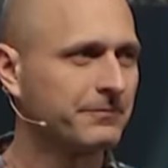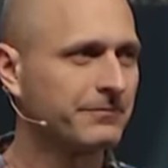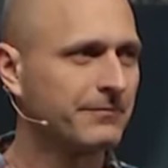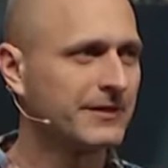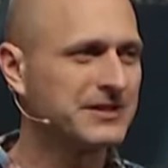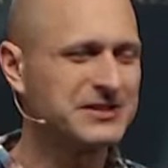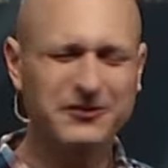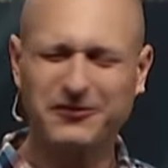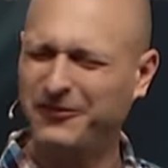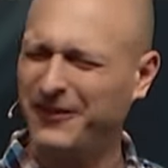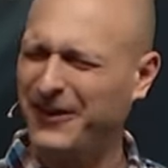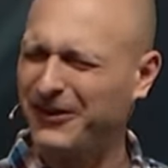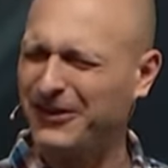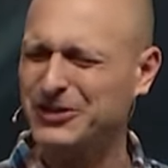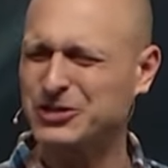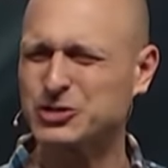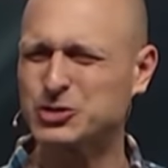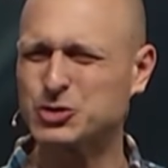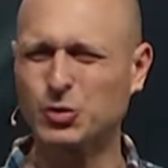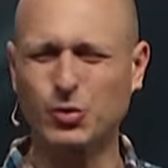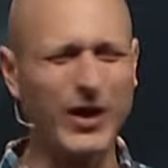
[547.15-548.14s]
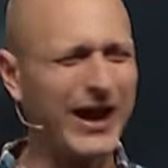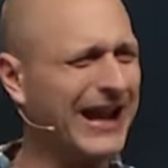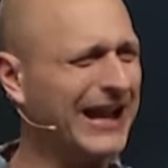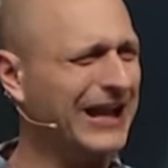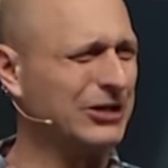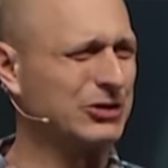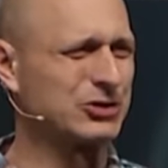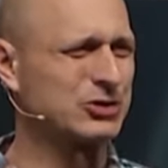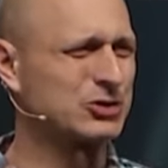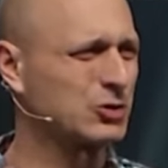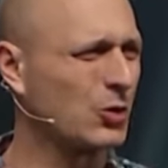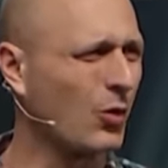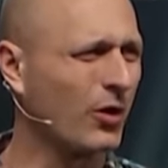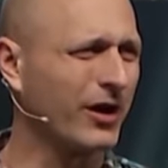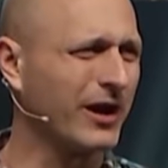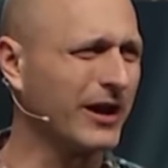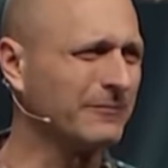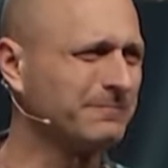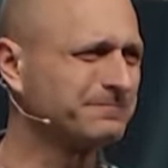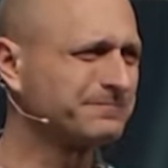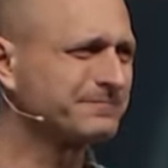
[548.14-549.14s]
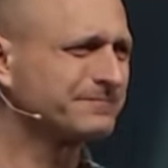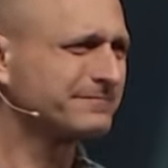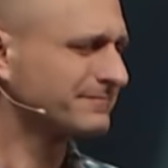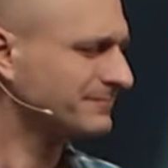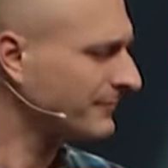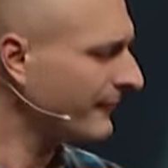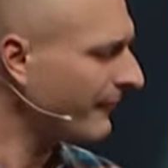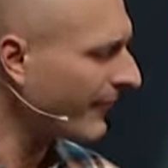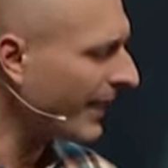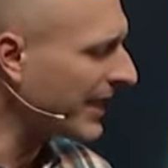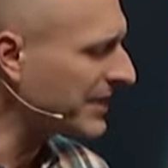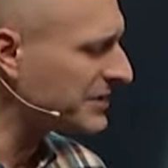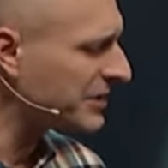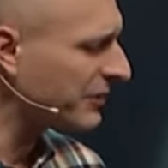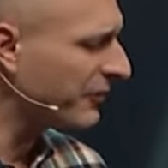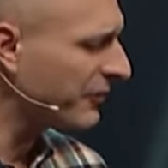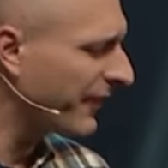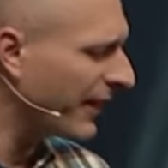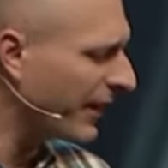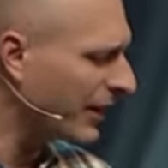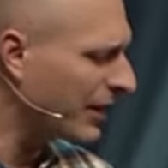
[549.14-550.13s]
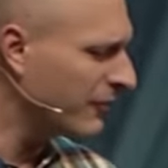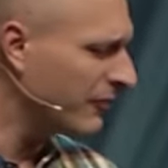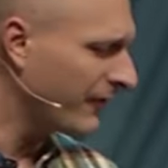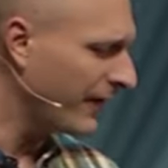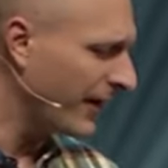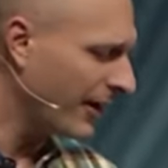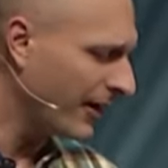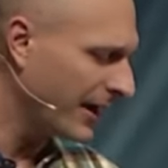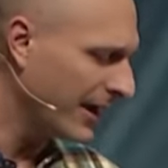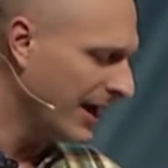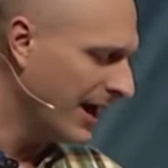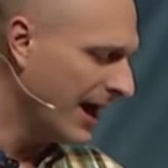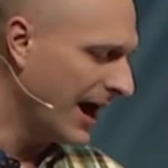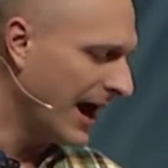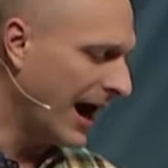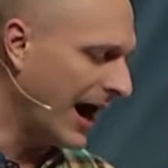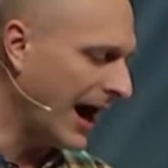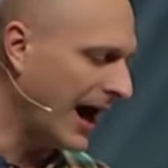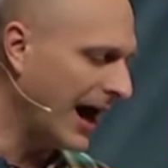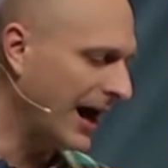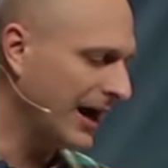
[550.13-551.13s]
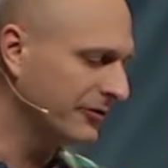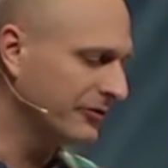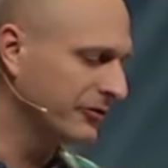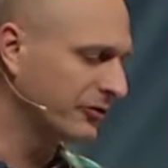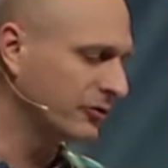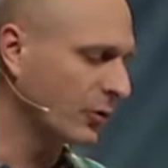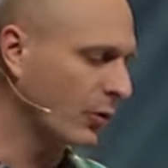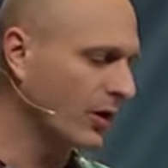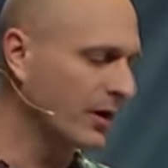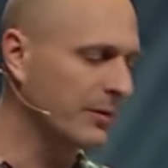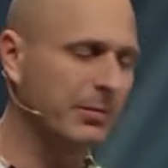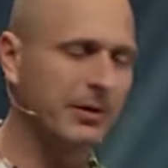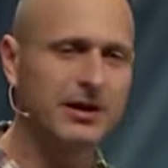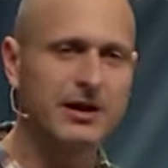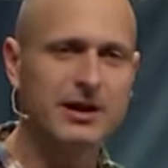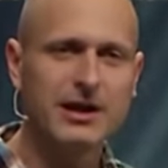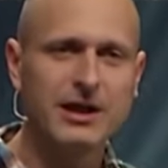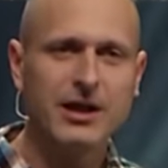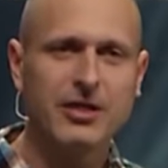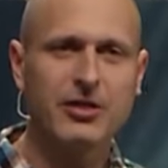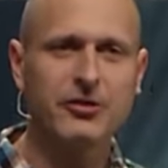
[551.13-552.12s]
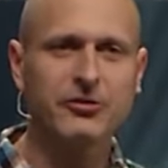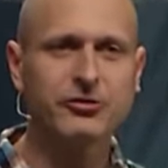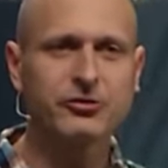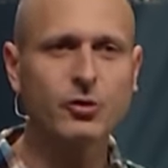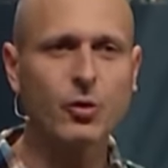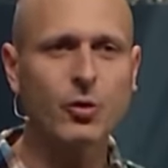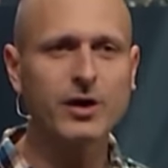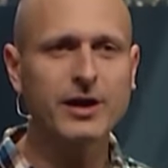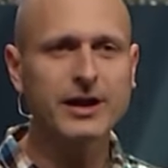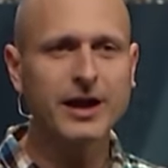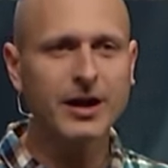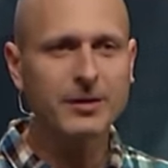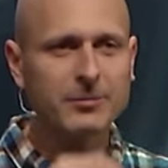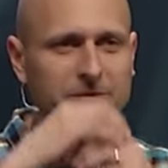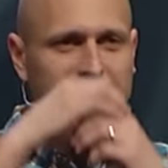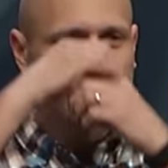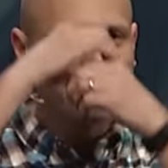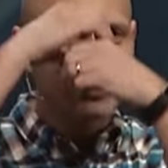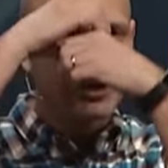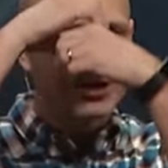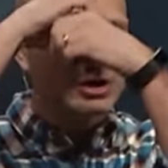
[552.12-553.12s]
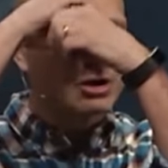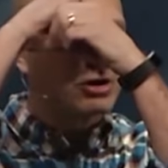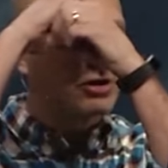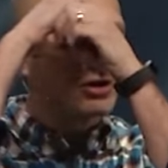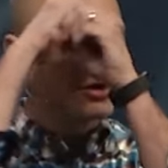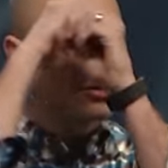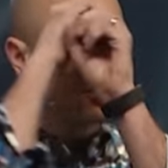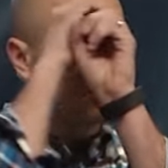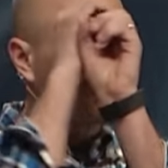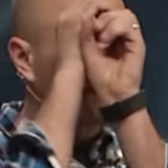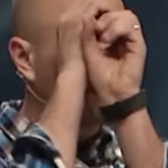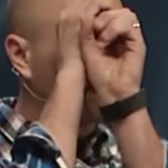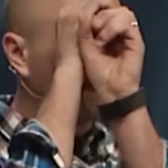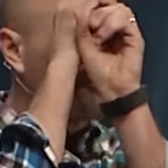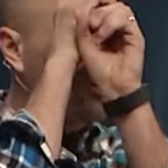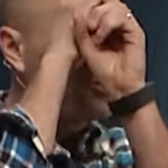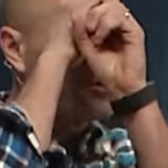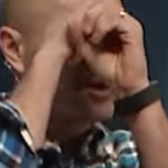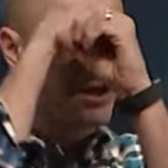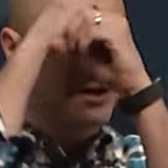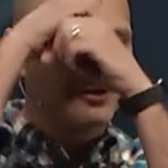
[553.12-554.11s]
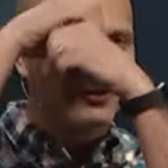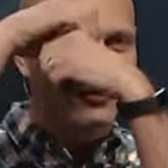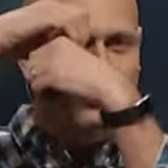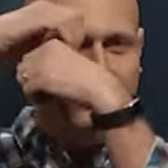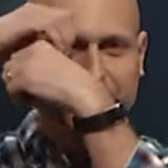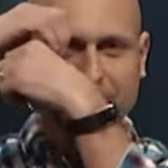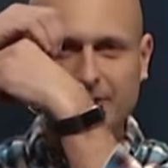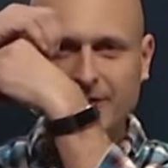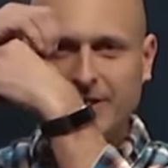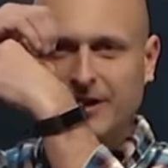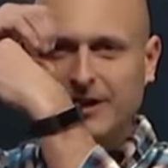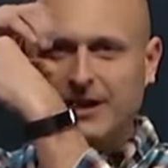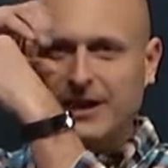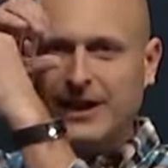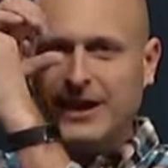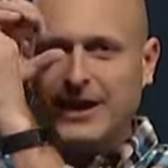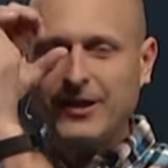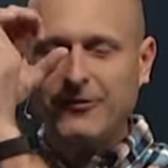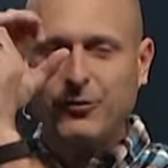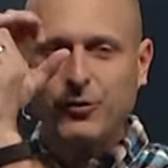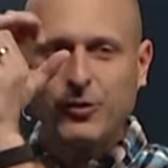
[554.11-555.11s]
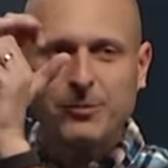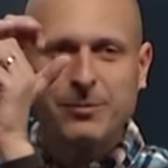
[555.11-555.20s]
It's a very strange story. It's a very, very odd story, but the story comes into clearer focus if we